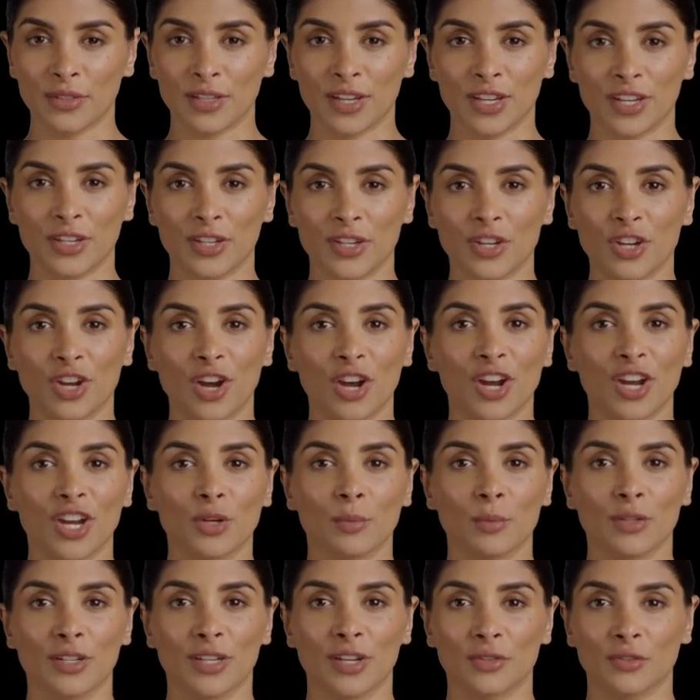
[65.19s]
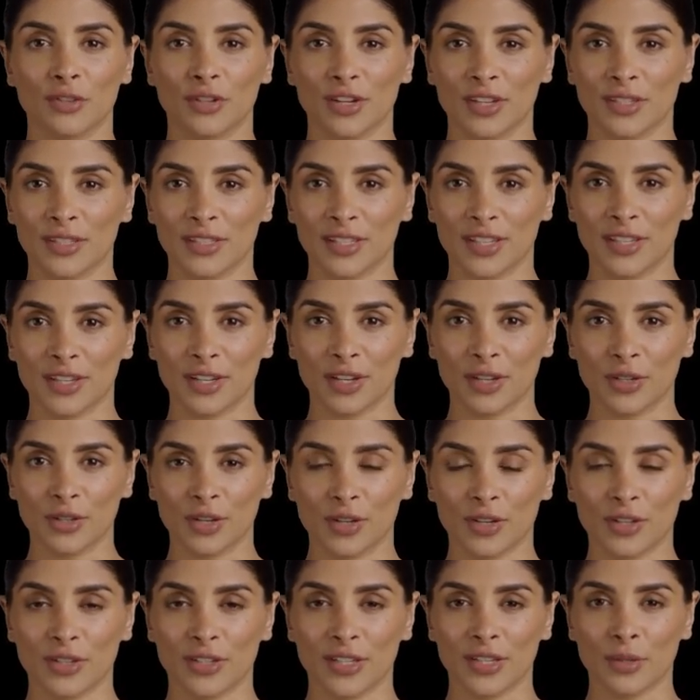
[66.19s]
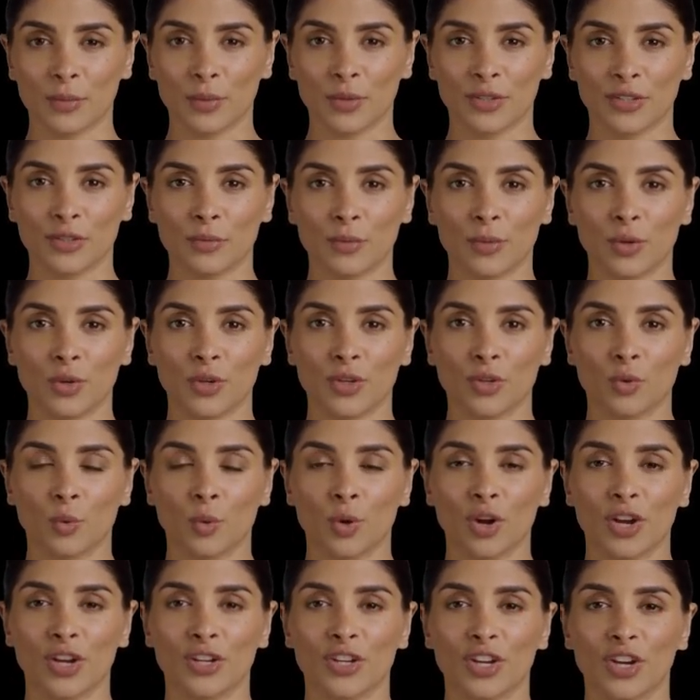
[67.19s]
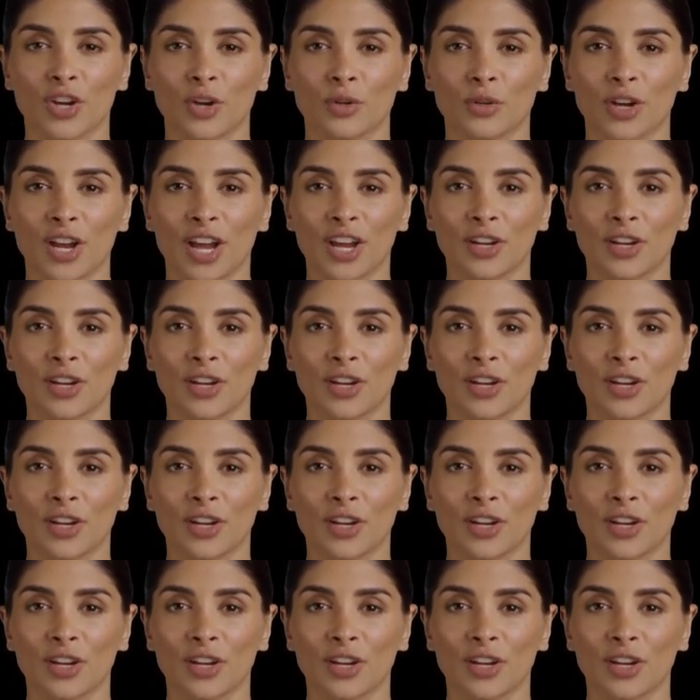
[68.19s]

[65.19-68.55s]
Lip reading: Let's talk specifics. Some of the most well-known